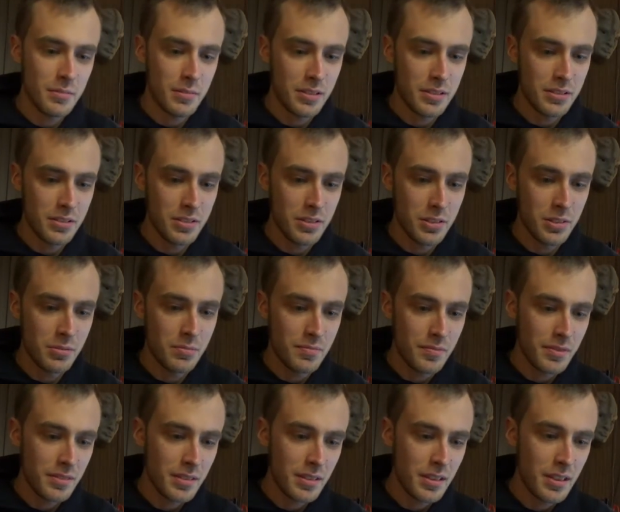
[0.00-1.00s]
what to do
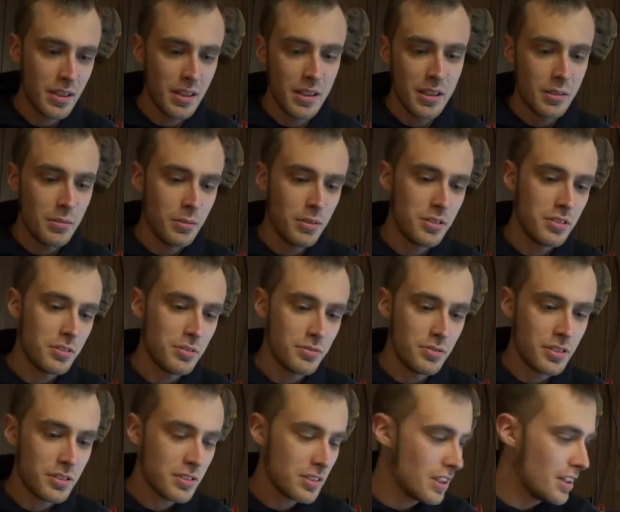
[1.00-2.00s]
once you
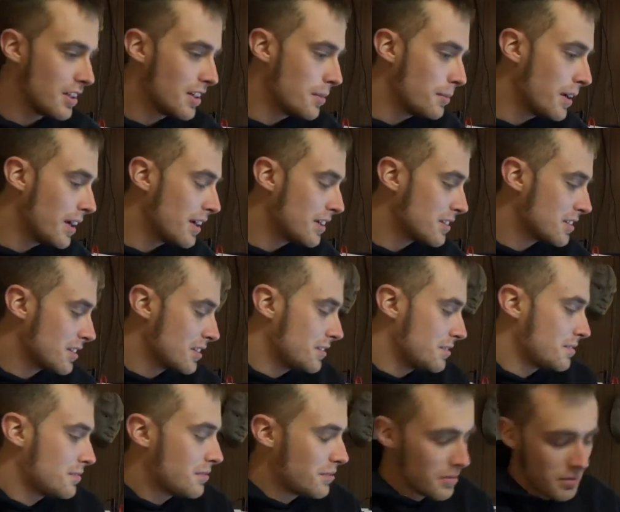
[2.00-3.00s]
first get your mask
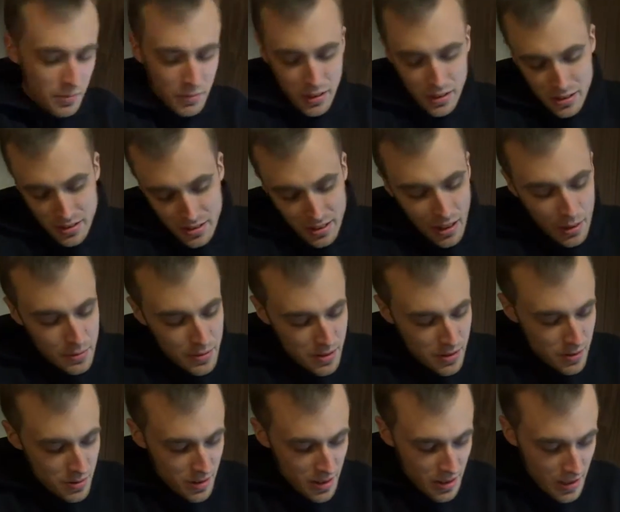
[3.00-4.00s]
and when it's time to
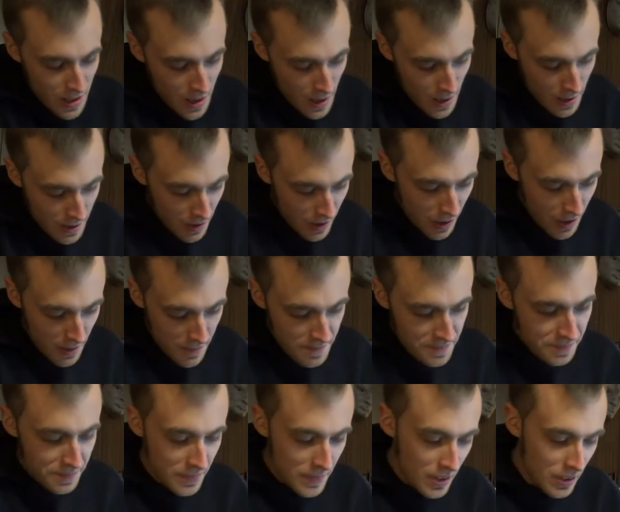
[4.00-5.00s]
use it. Alright,
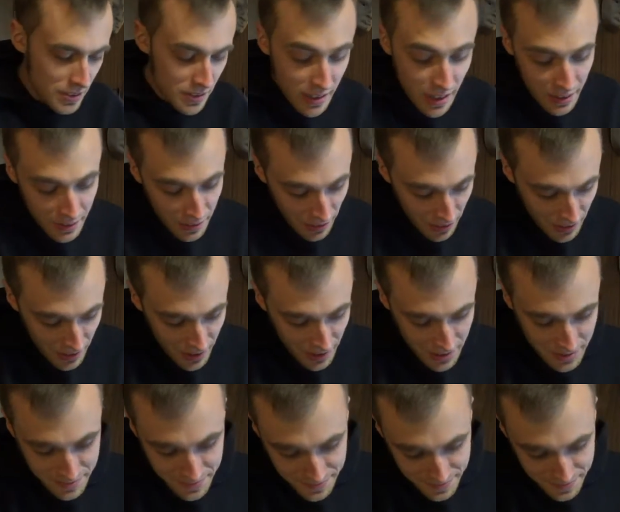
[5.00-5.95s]
so now the thing,